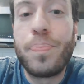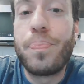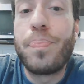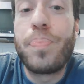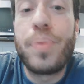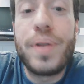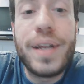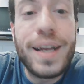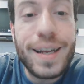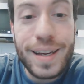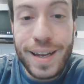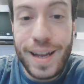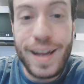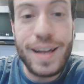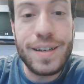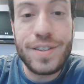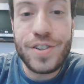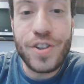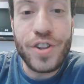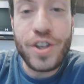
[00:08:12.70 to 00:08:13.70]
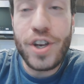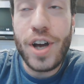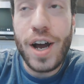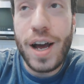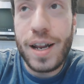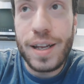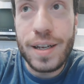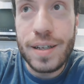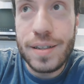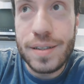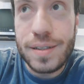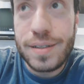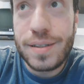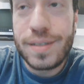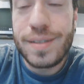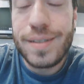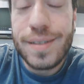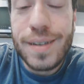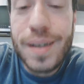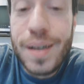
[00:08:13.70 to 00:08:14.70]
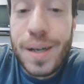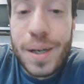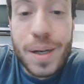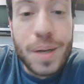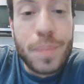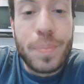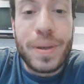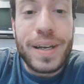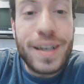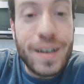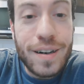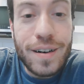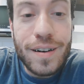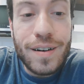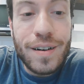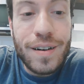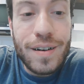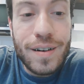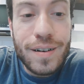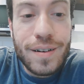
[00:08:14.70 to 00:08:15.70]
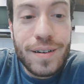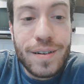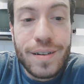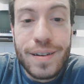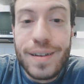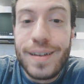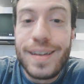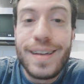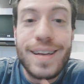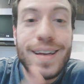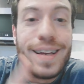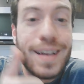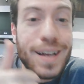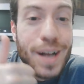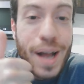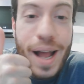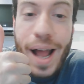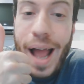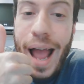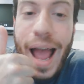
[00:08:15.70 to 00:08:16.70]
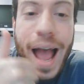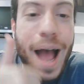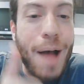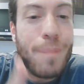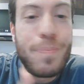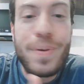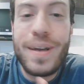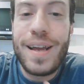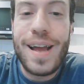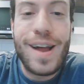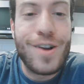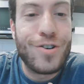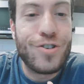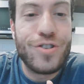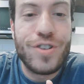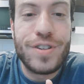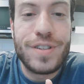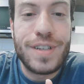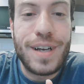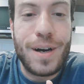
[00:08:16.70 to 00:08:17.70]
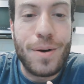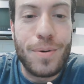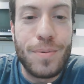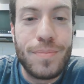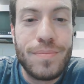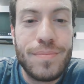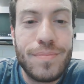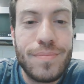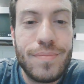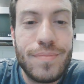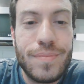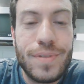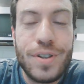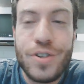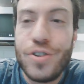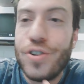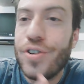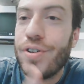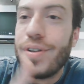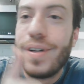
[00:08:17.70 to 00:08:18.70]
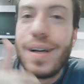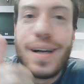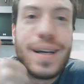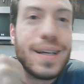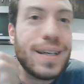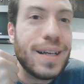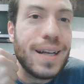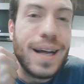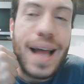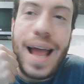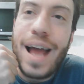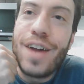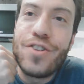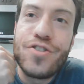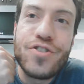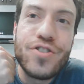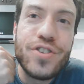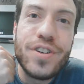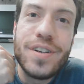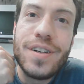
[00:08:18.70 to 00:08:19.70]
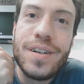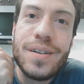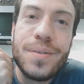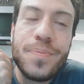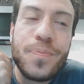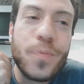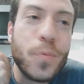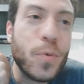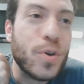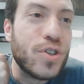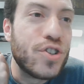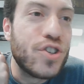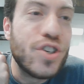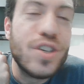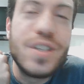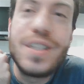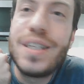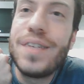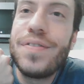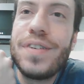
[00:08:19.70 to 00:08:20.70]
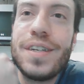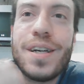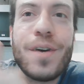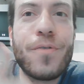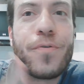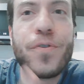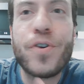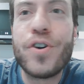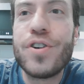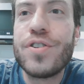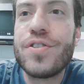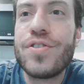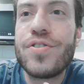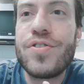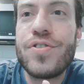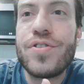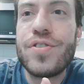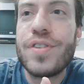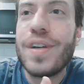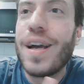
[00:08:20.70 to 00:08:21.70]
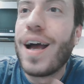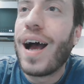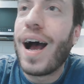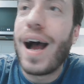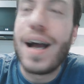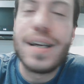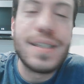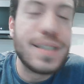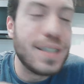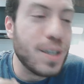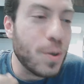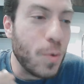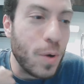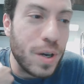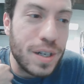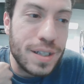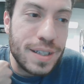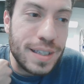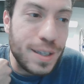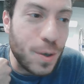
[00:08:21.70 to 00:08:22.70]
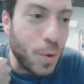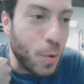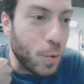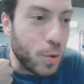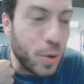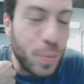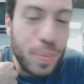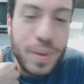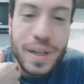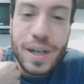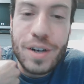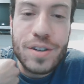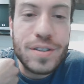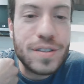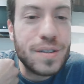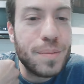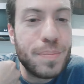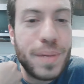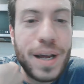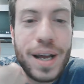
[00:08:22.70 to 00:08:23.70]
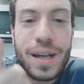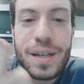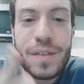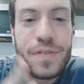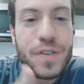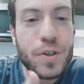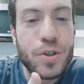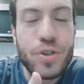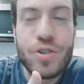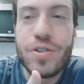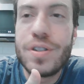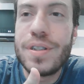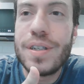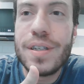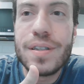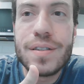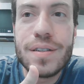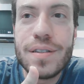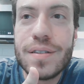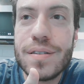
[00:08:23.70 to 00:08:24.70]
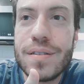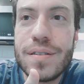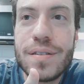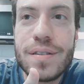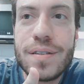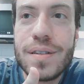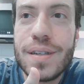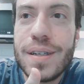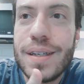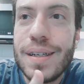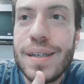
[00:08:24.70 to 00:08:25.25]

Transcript: placate to the audience. But here, happy Angela's out. Angela was good TV at first. I still want to see older players come back in future seasons,